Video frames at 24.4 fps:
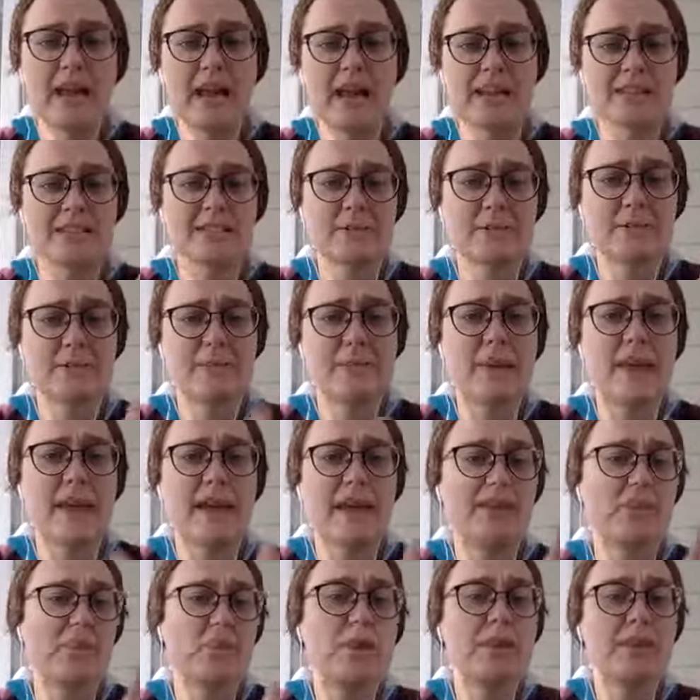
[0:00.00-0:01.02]
has to be
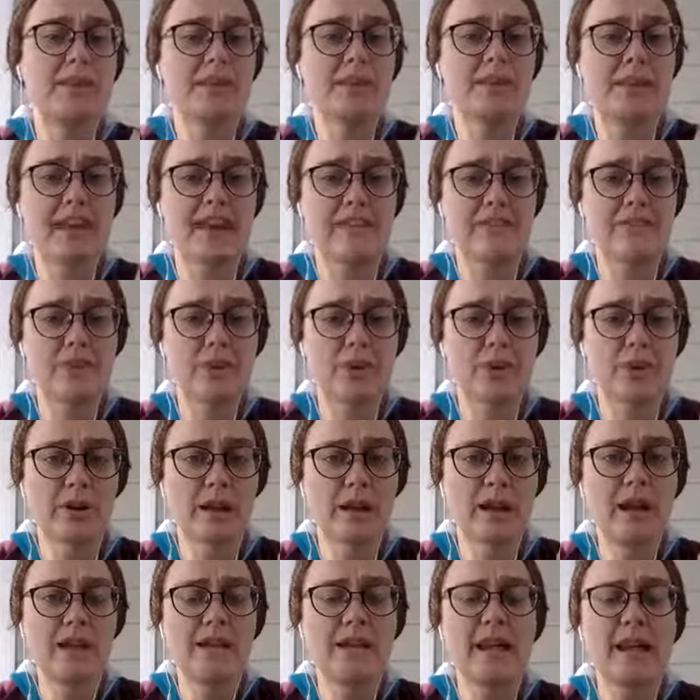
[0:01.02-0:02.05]
made within that
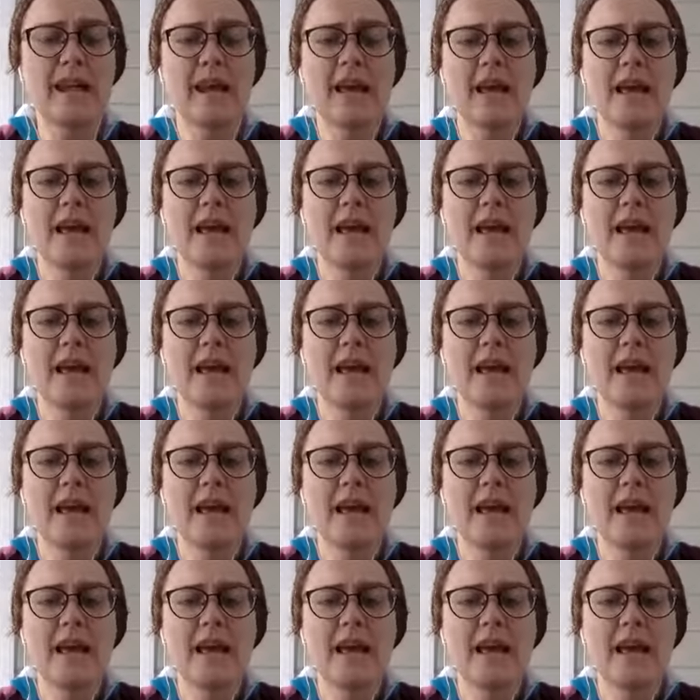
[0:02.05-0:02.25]
fortnight.